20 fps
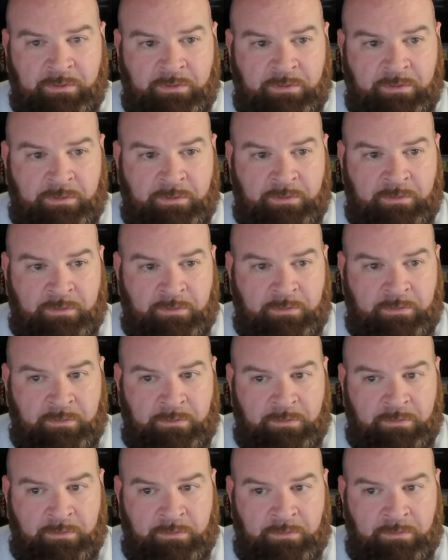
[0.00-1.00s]

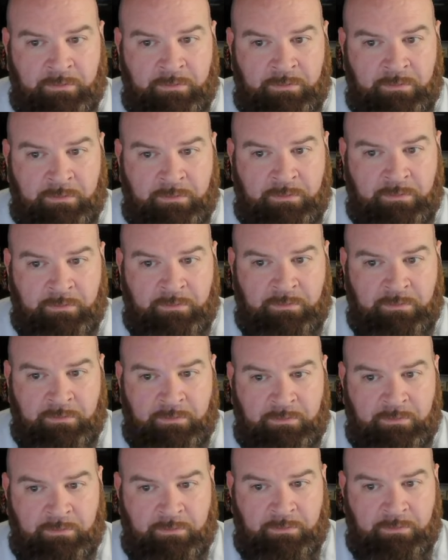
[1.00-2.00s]

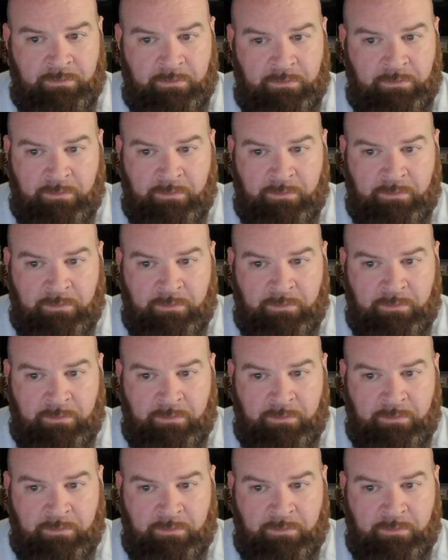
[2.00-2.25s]
(no one is talking)